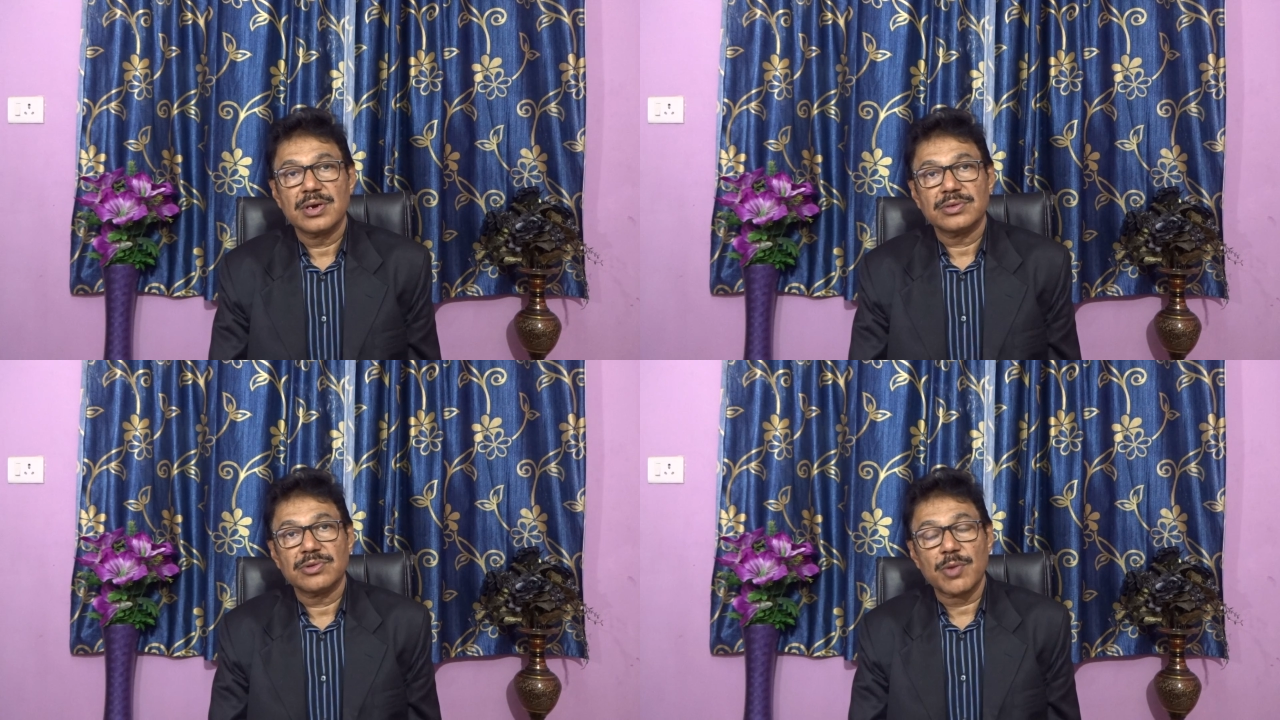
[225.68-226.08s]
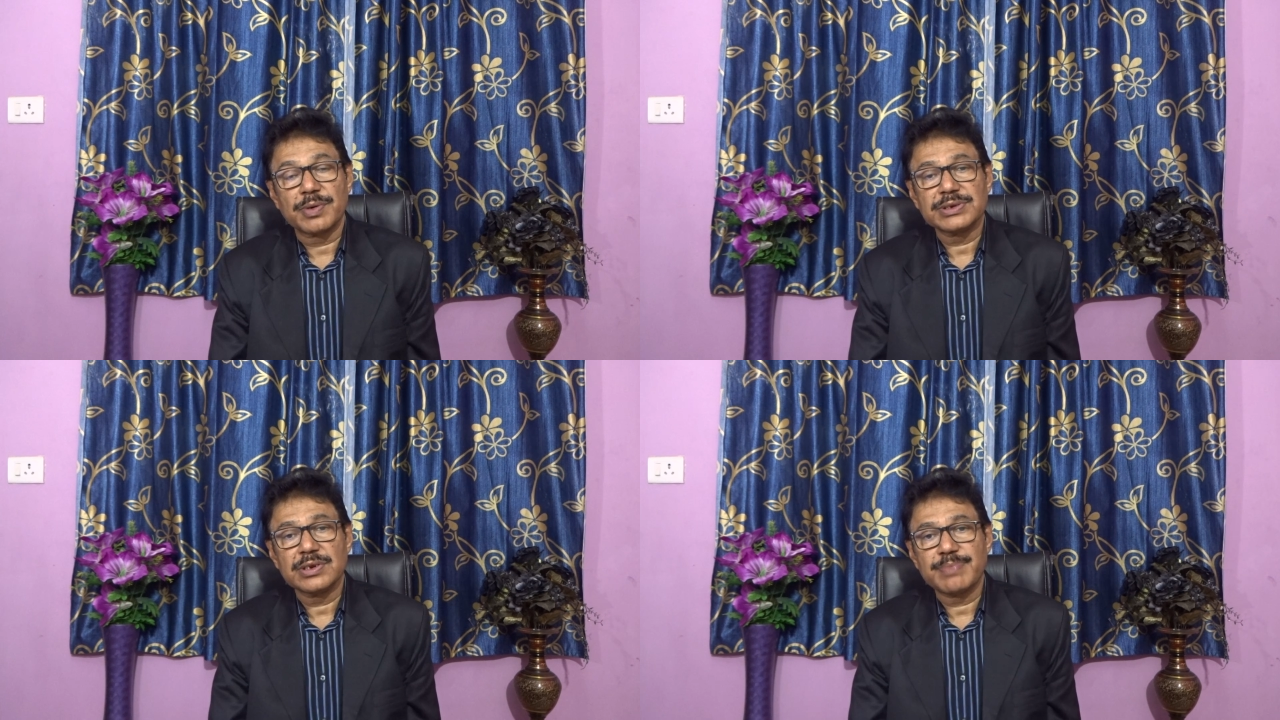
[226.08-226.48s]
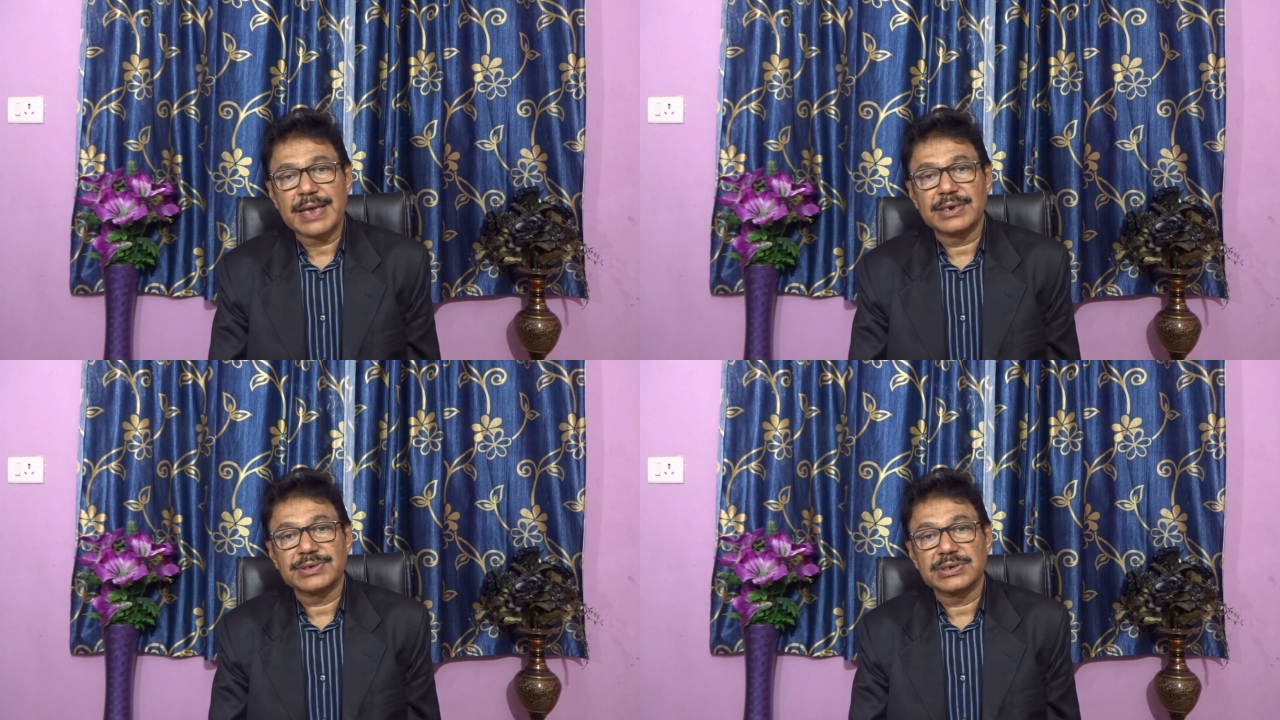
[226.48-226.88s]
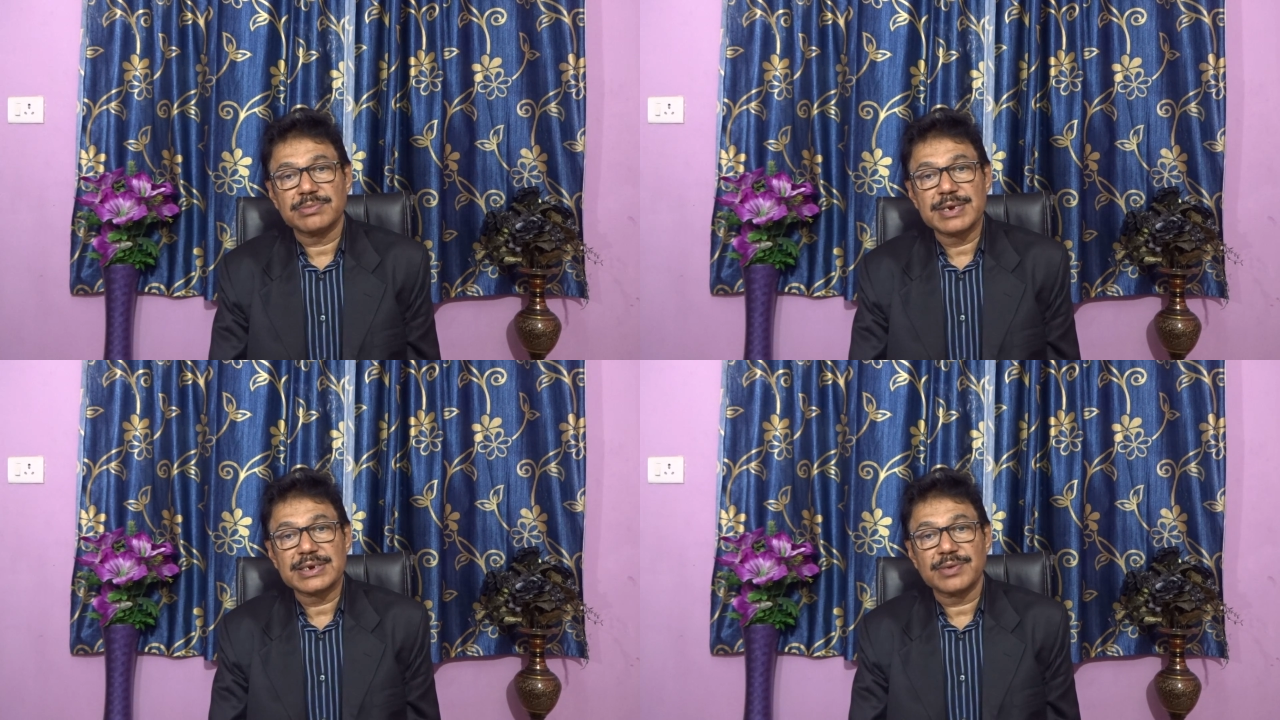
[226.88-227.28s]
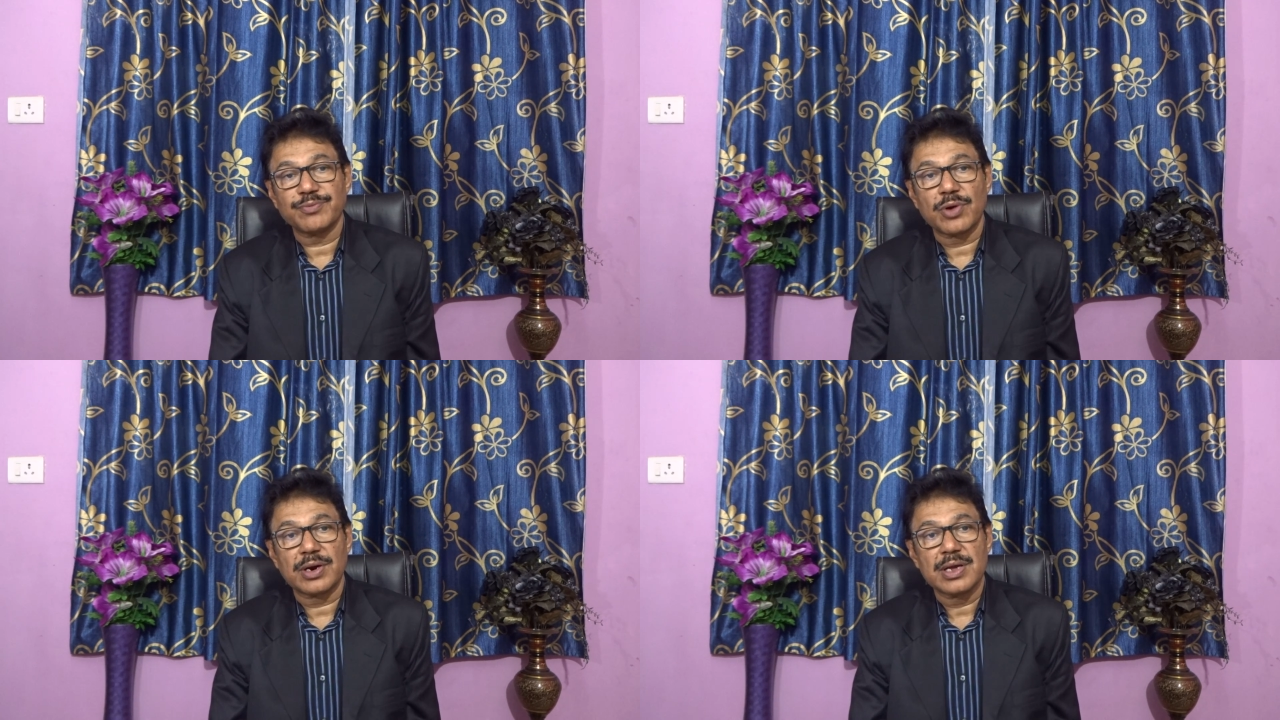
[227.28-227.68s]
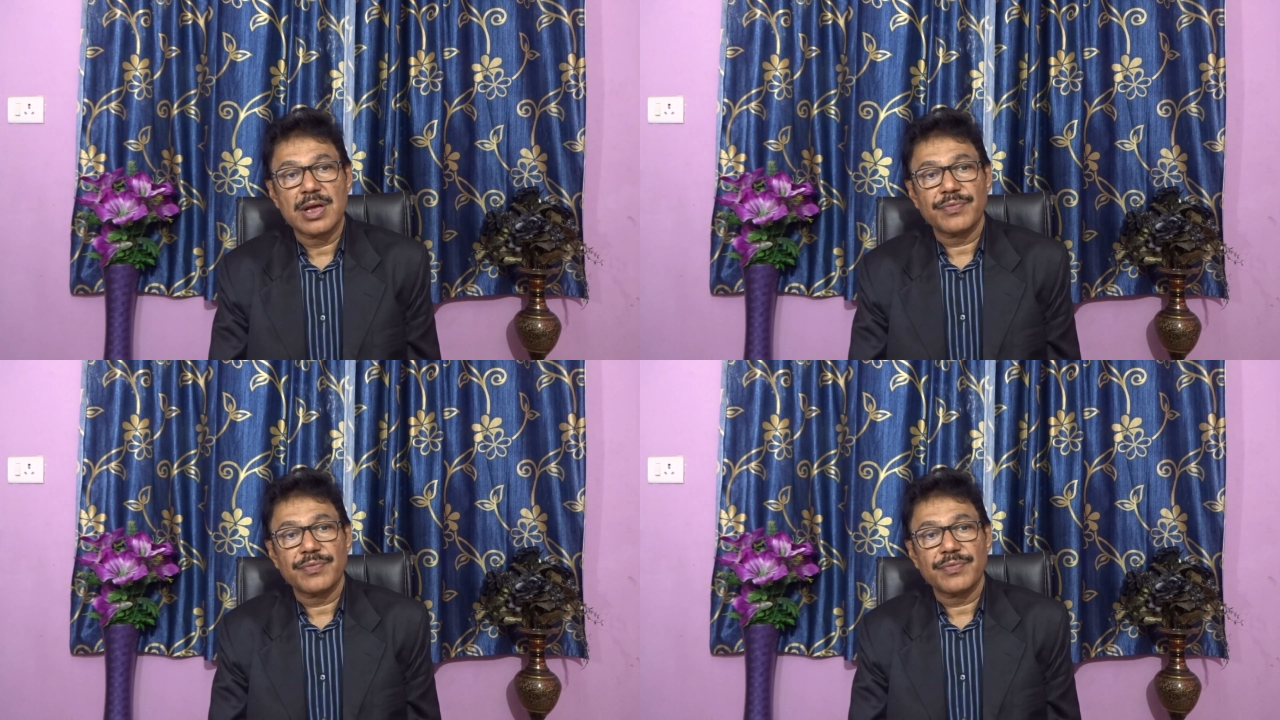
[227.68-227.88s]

The Robertson panels met for